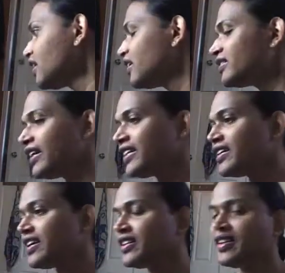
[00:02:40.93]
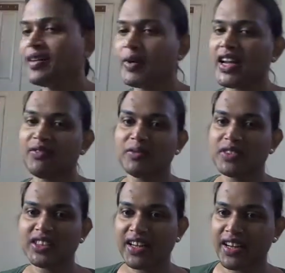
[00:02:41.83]
So I think I might have some
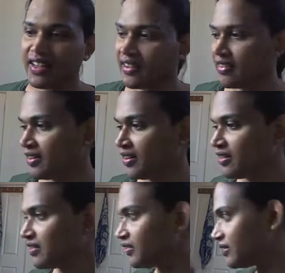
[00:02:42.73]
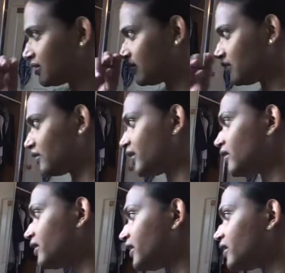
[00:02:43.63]
genetic thing going
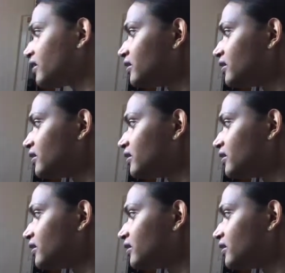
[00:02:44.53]
on here.